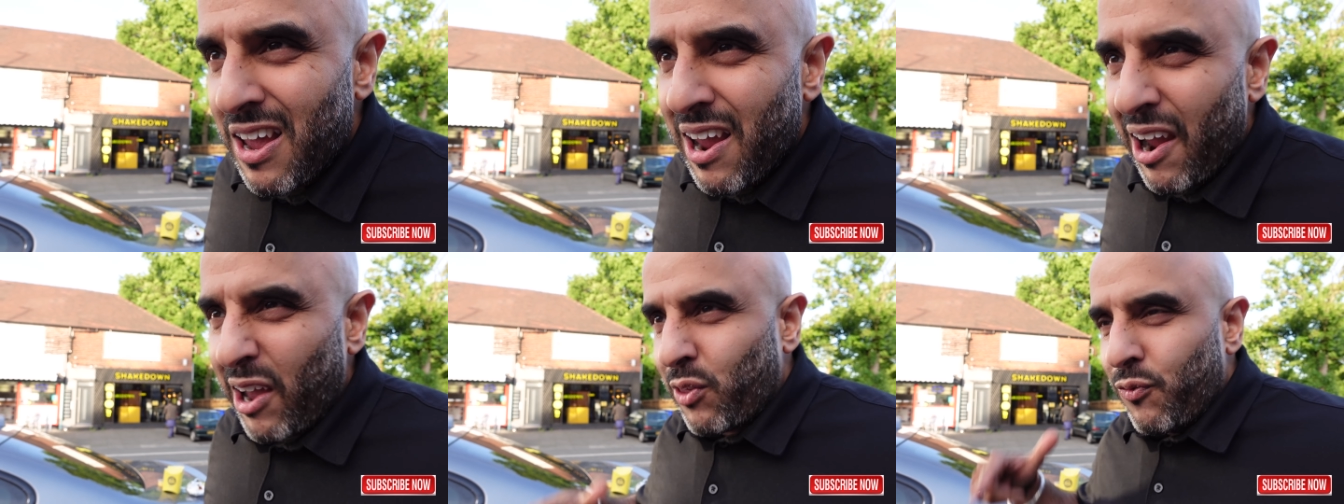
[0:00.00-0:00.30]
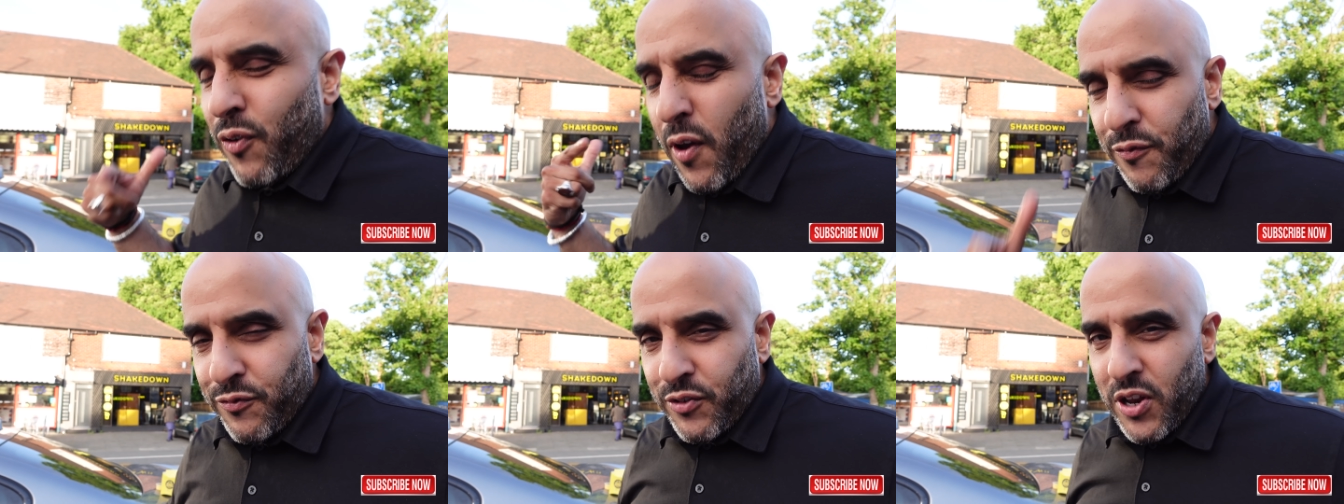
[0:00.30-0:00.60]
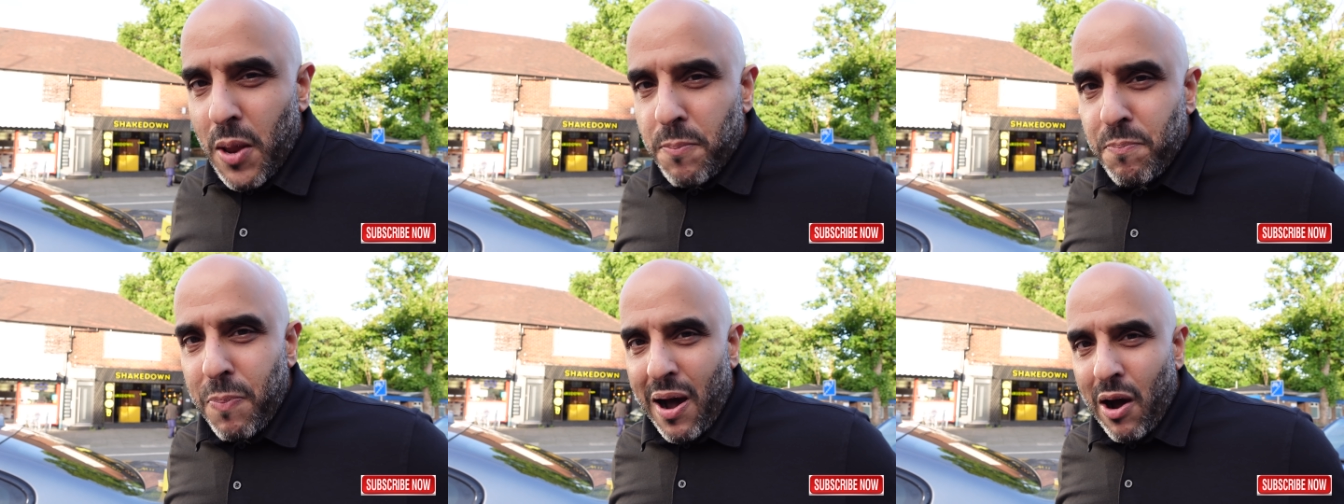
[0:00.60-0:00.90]
because
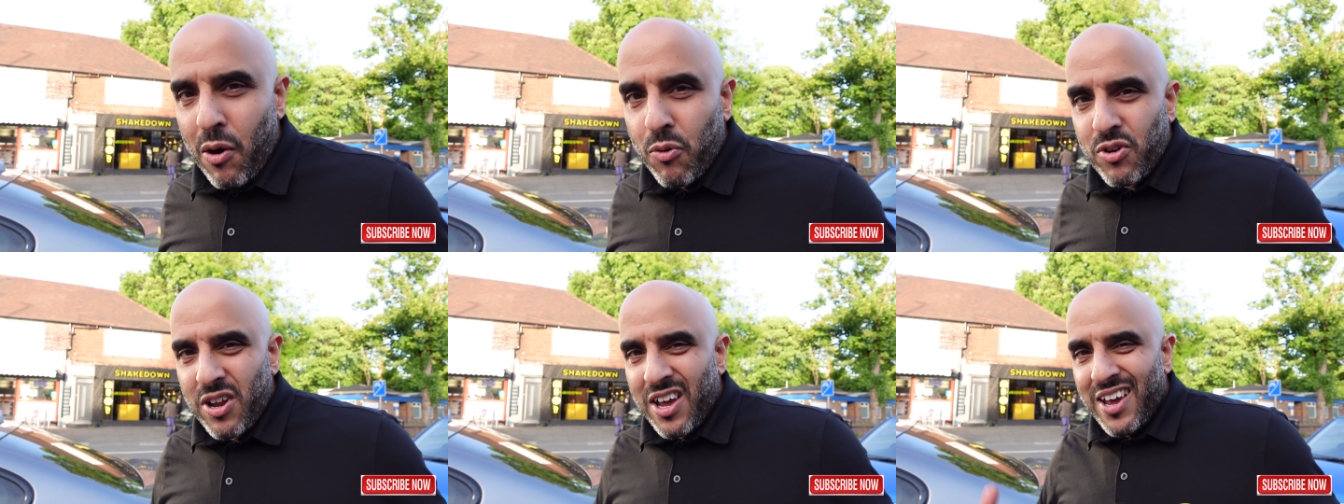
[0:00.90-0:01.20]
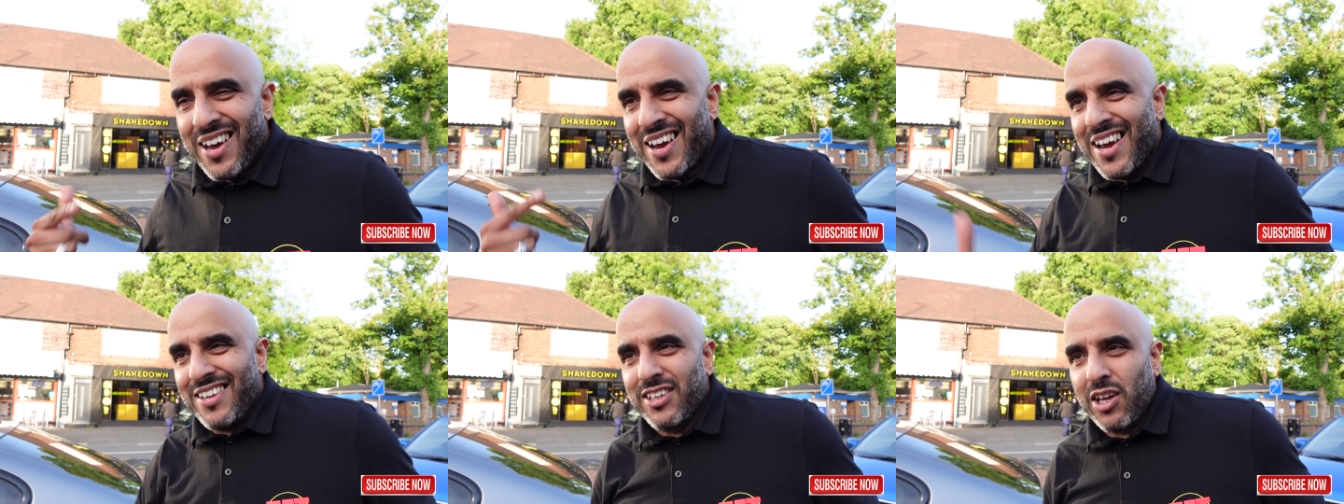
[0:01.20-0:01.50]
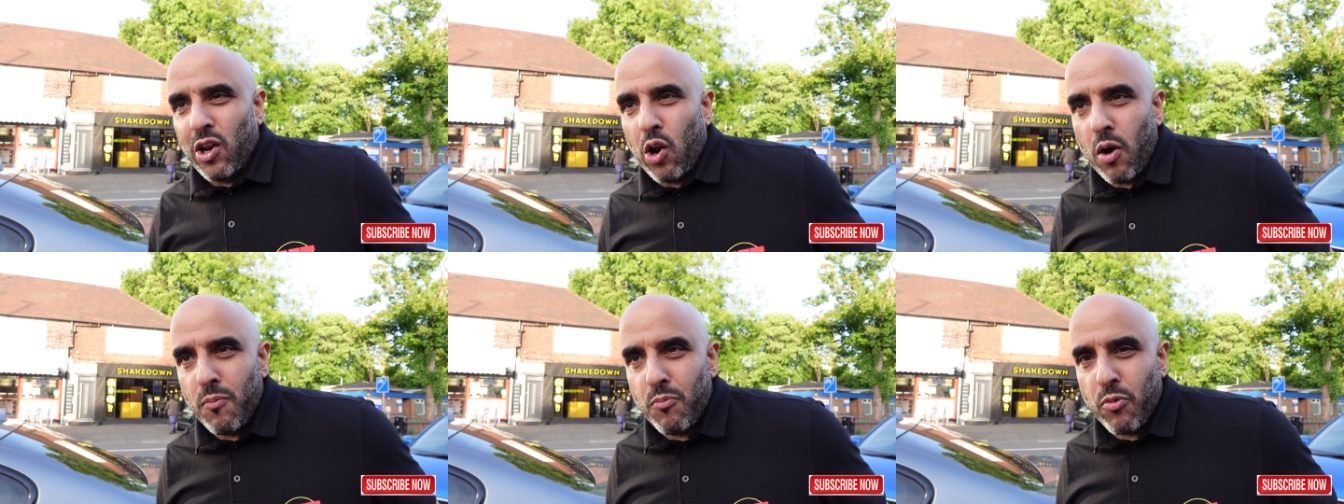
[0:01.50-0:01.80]
£15 is a
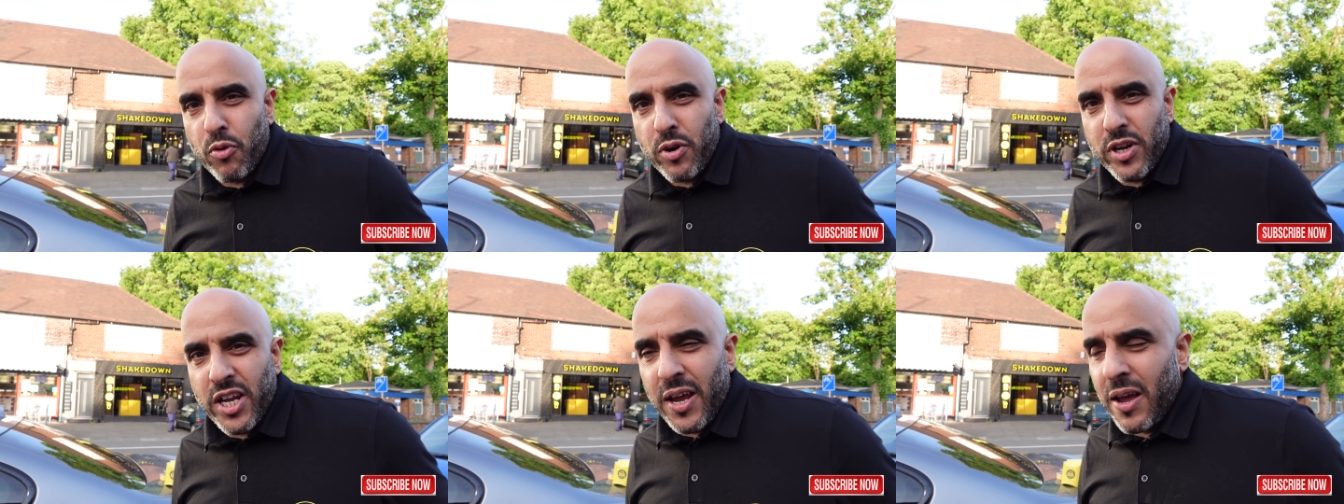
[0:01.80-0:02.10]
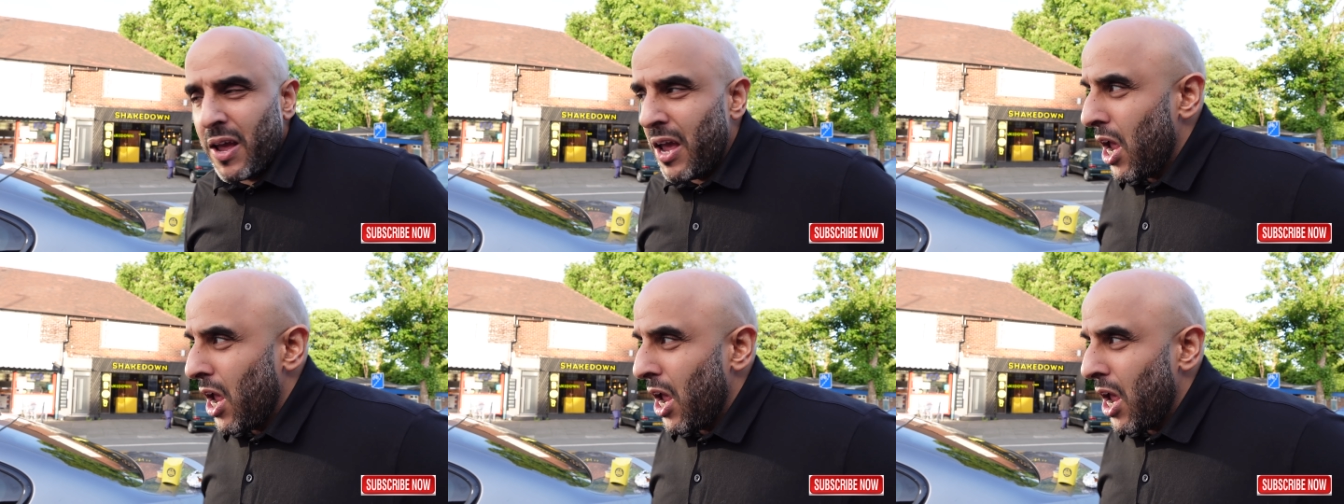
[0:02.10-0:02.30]
lot of money.